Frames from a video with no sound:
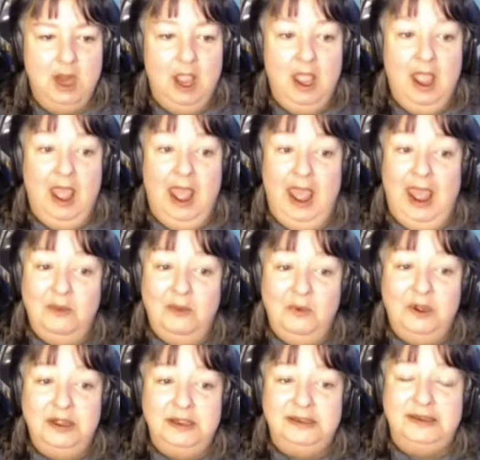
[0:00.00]
I
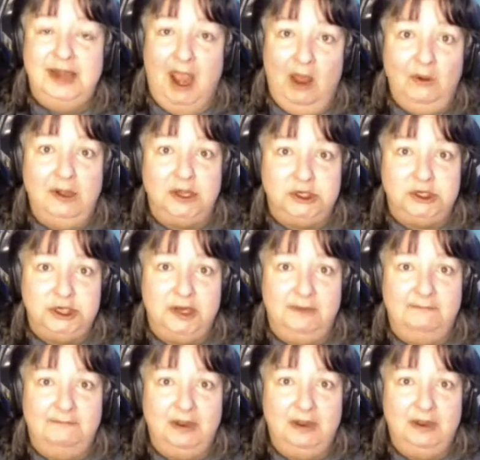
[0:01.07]
wouldn't doubt it, Jim.
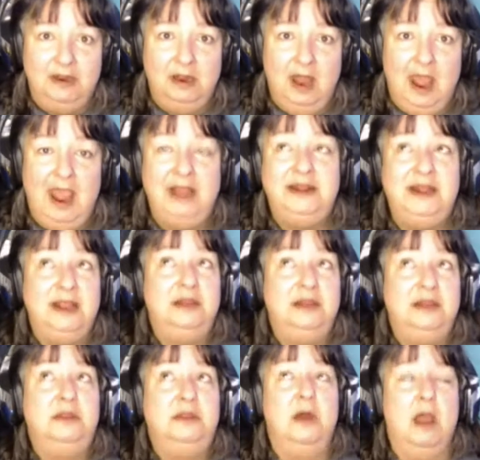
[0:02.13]
I think they're
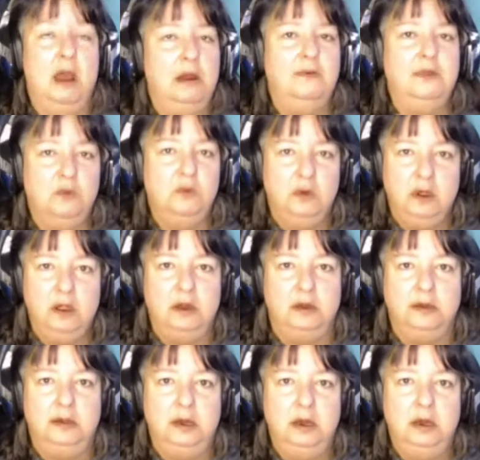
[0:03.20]
all over the world.
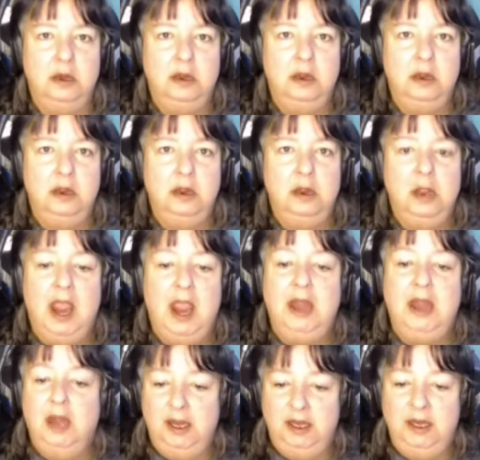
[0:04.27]
And
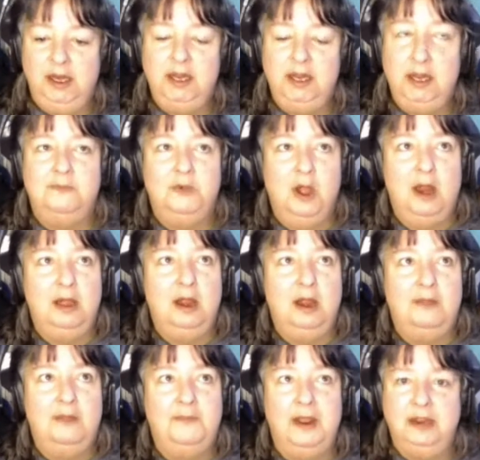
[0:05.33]
like Lisa brought up,
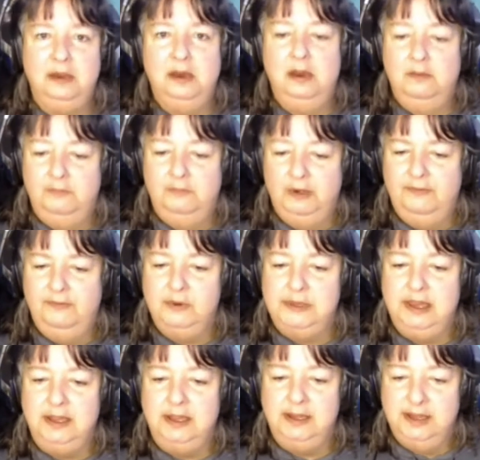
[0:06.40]
I believe it was
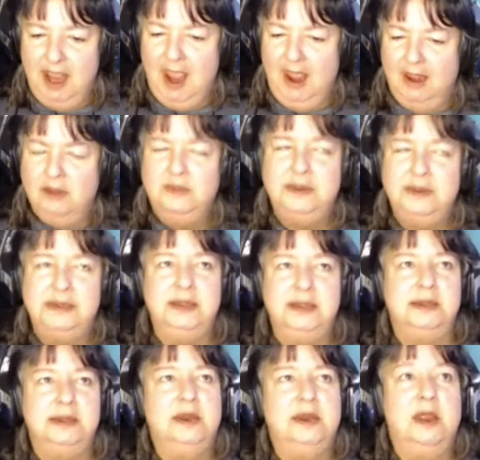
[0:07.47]
Lisa. Yeah, it was
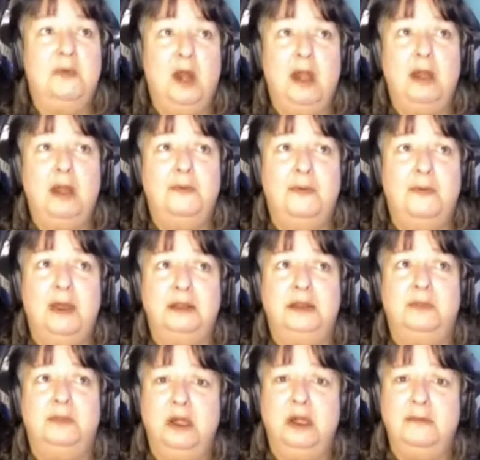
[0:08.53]
Lisa that brought up about the
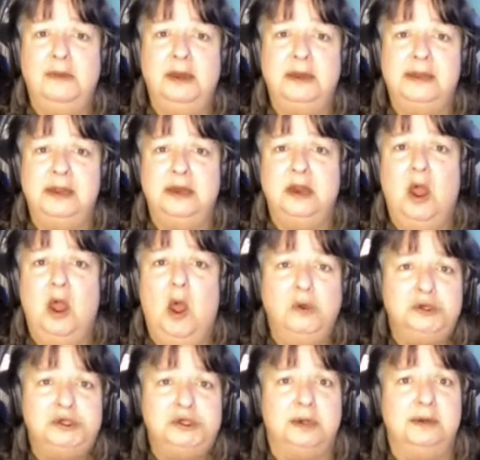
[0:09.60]
pyramids and the
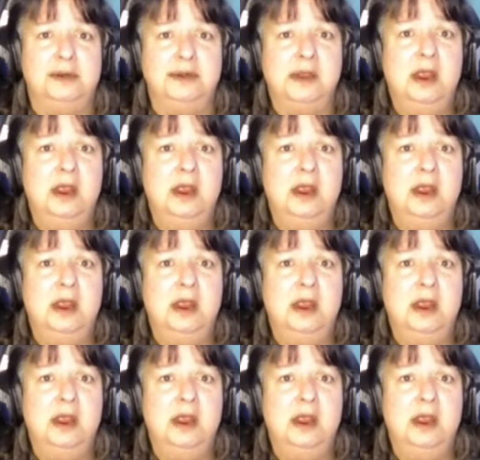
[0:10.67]
oceans.